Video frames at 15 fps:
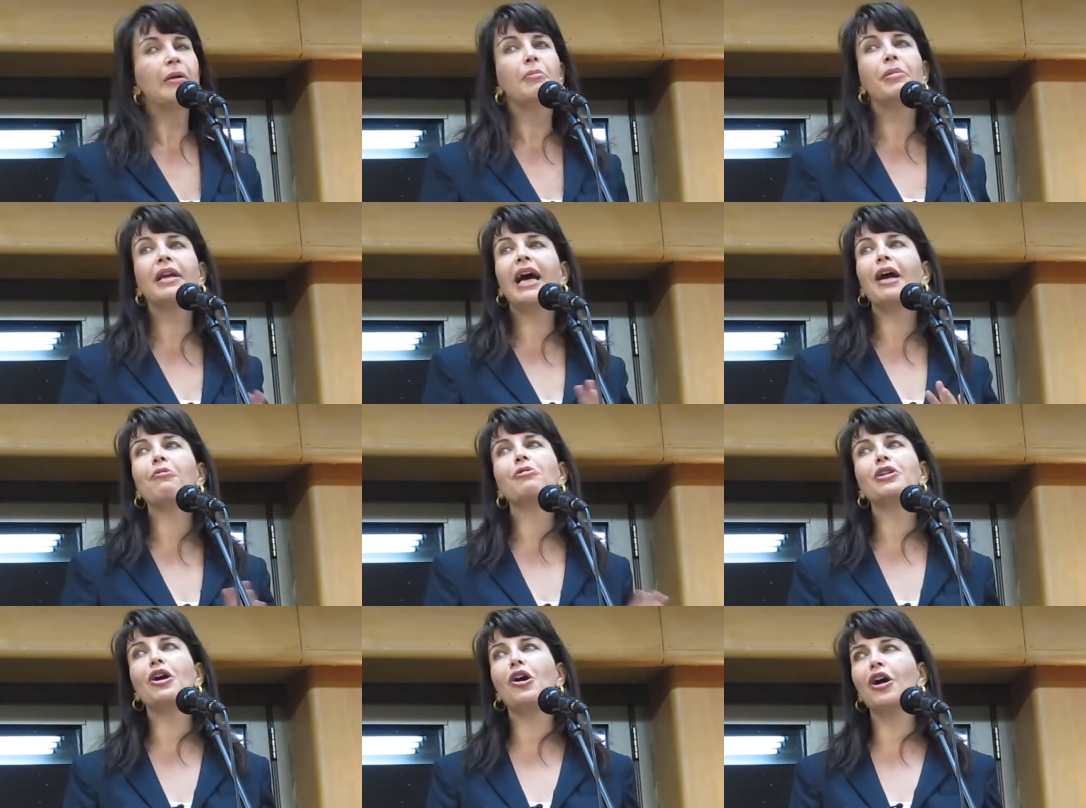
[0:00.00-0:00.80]
But
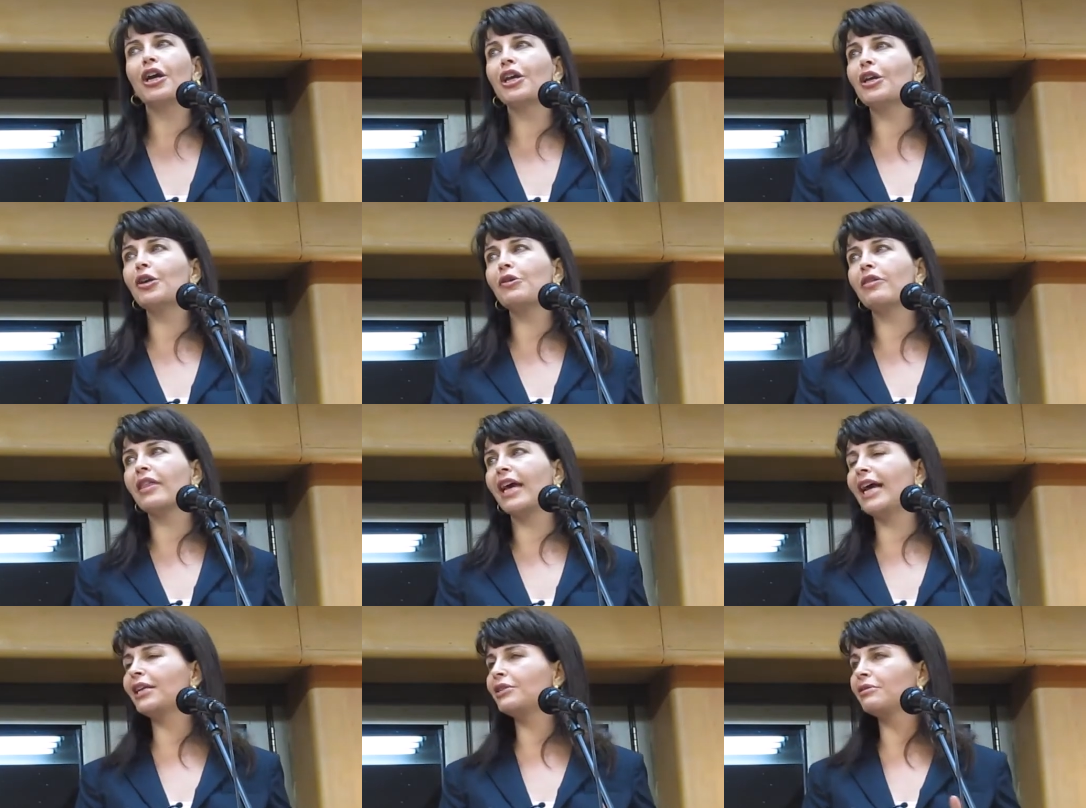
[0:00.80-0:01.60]
I would argue
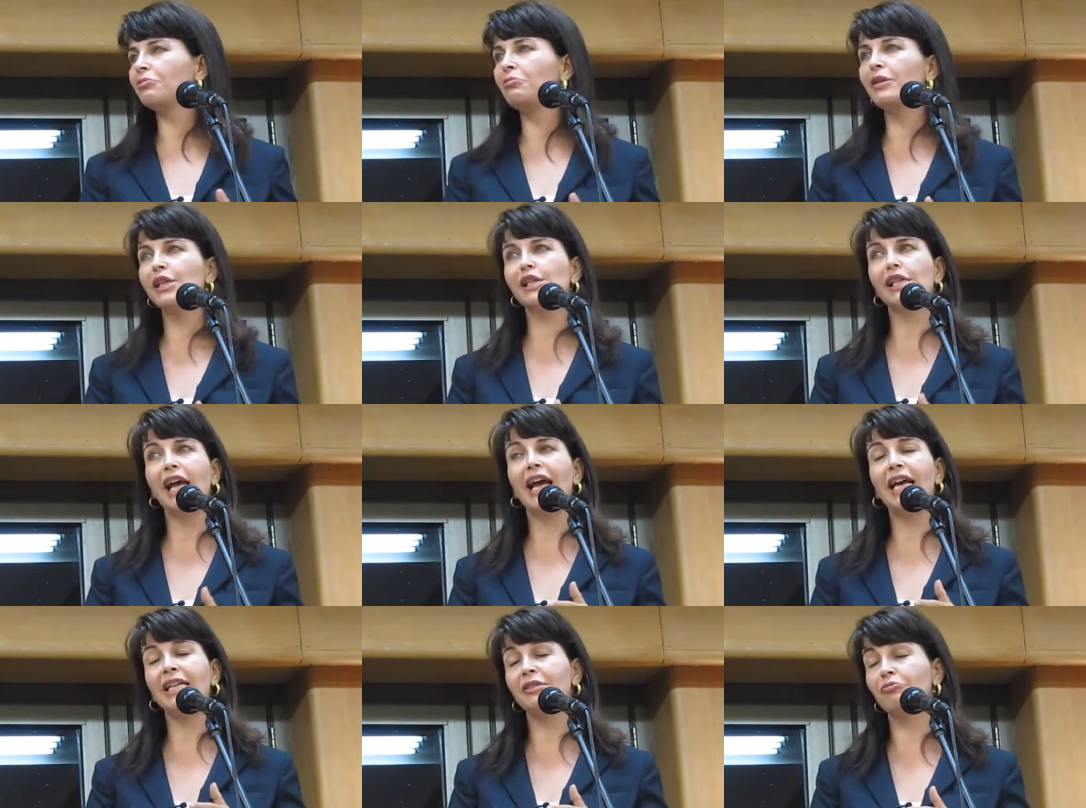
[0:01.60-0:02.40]
that we
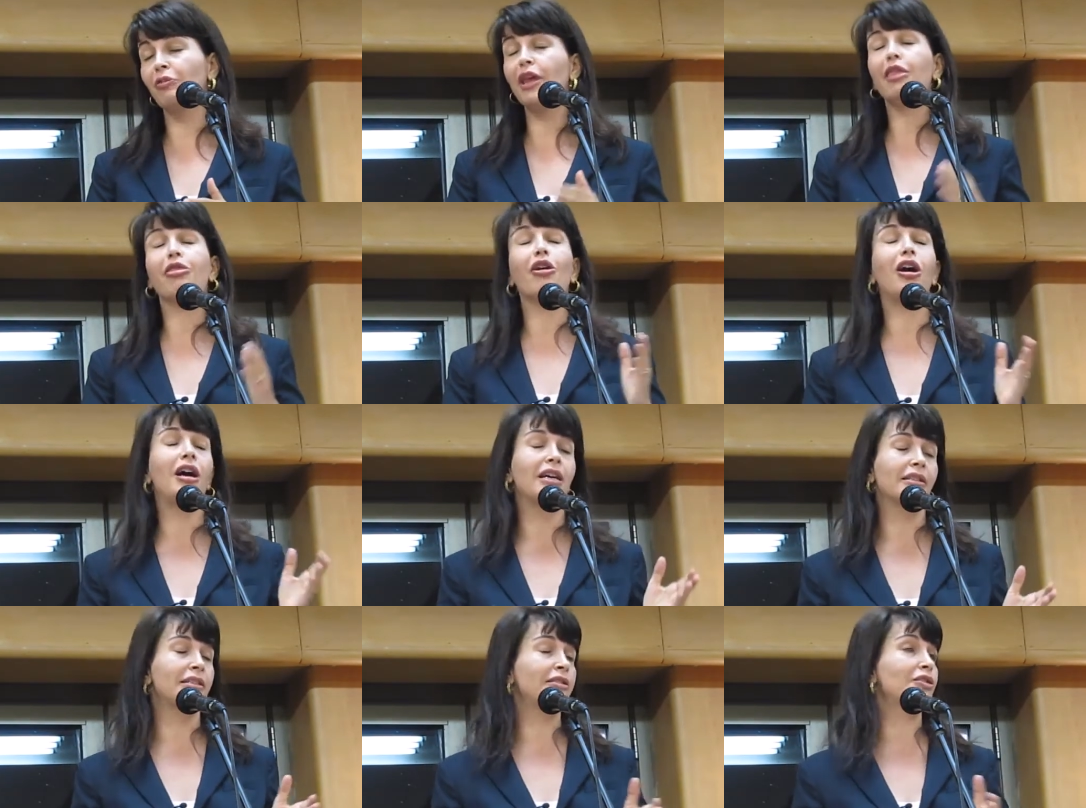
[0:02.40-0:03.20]
said, we
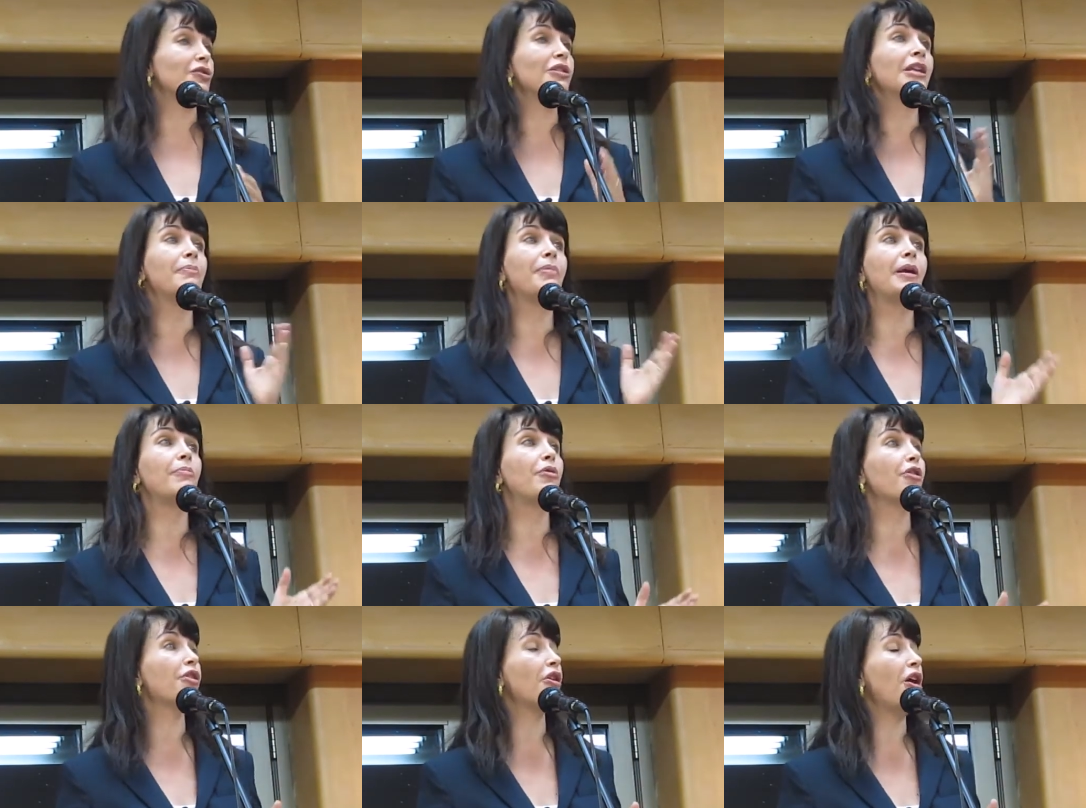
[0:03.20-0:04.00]
thought, certainly
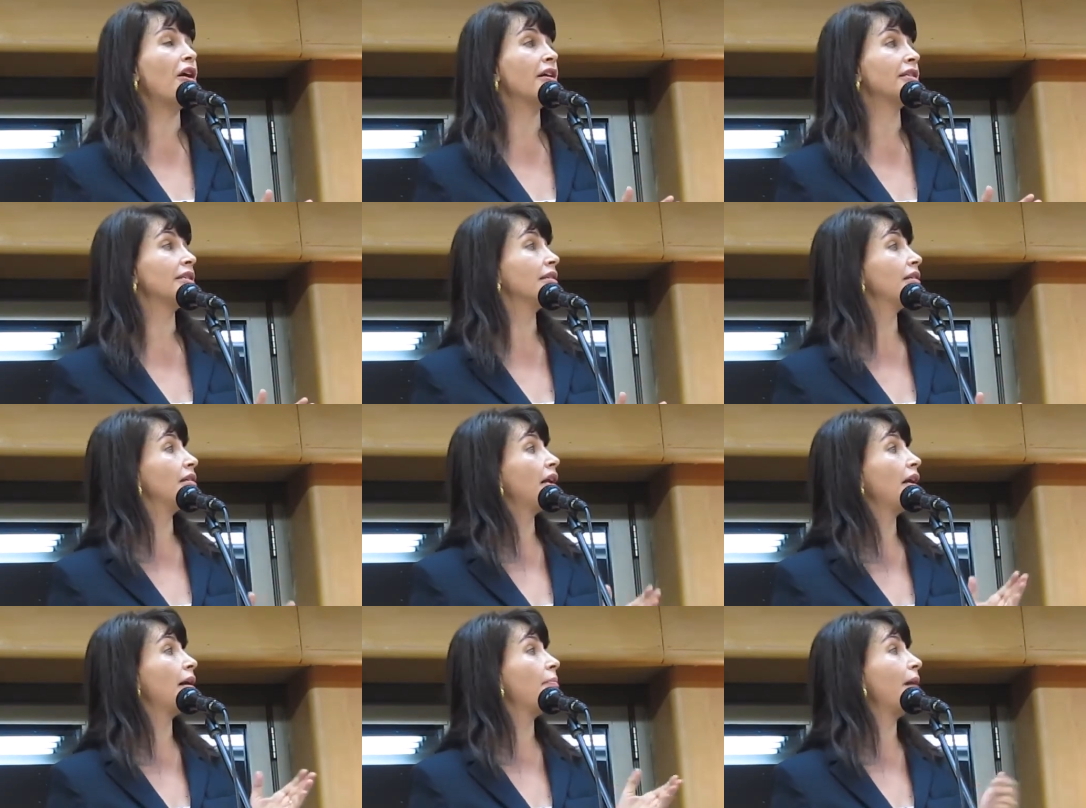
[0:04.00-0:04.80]
people thought
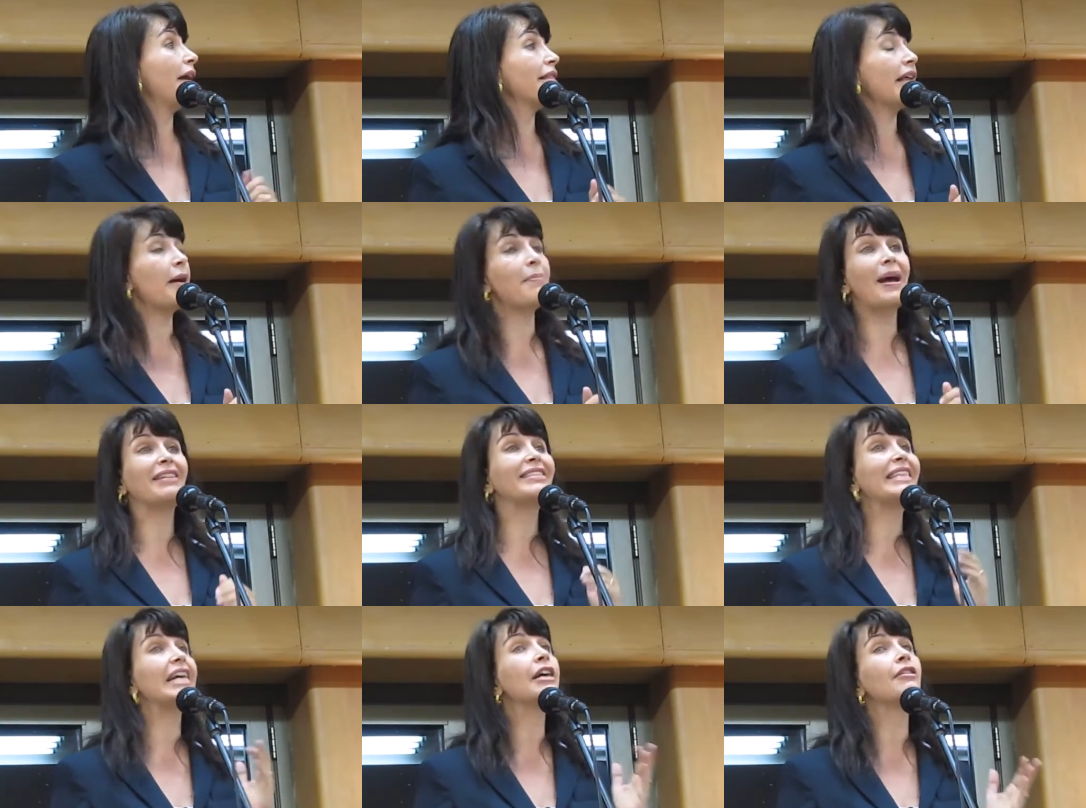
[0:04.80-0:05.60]
about that,
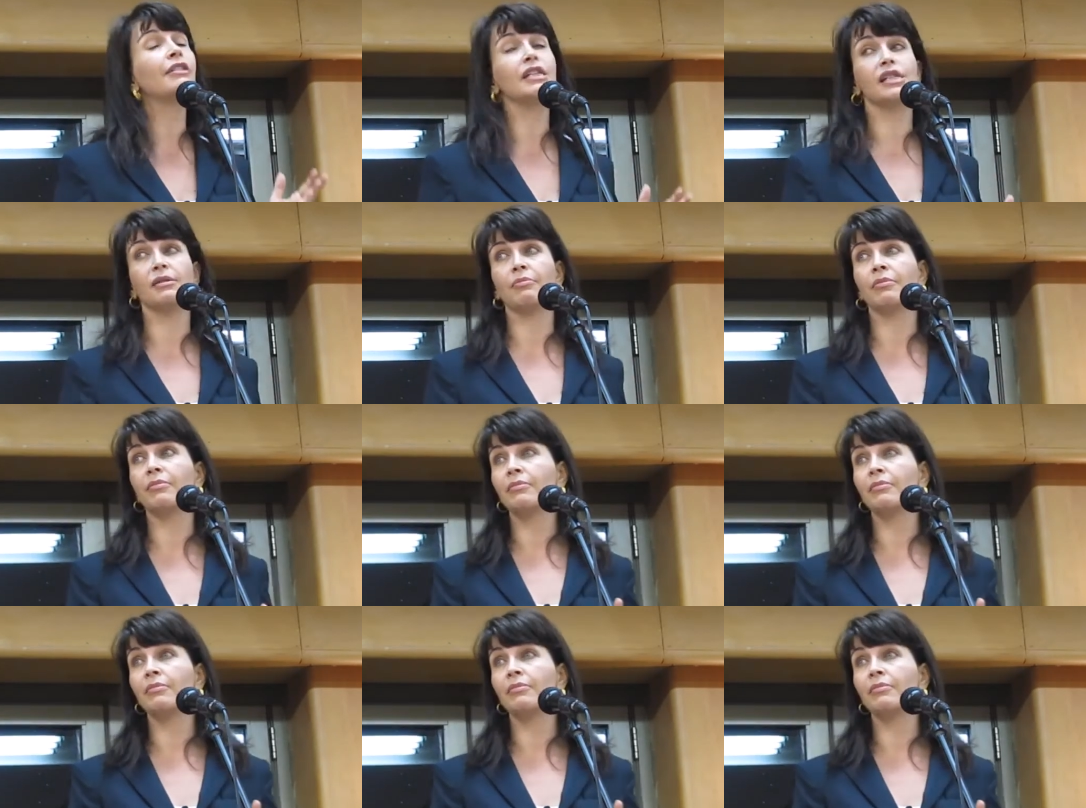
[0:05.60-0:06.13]
about terrorism,